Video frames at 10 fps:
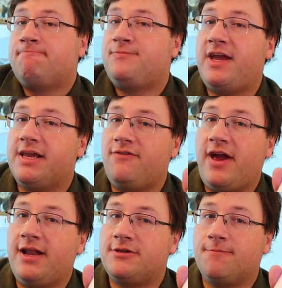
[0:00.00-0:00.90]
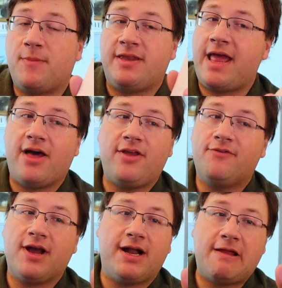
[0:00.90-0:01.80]
take advantage. And now they've
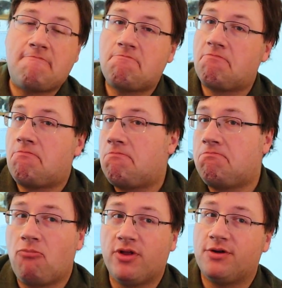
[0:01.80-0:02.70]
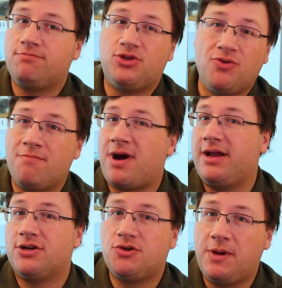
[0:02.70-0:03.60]
got it where they're doing
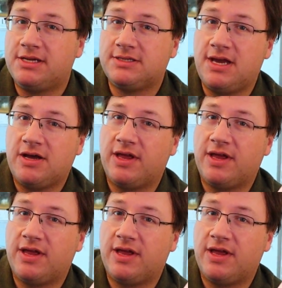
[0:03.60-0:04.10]
minor tweaks now.